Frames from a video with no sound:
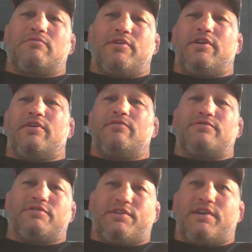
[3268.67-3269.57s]
You know,
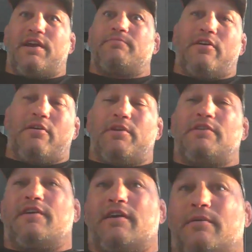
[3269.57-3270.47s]
just kept telling
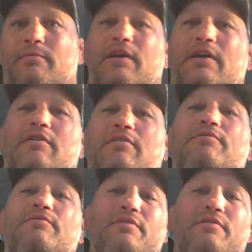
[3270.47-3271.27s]
me to take him down.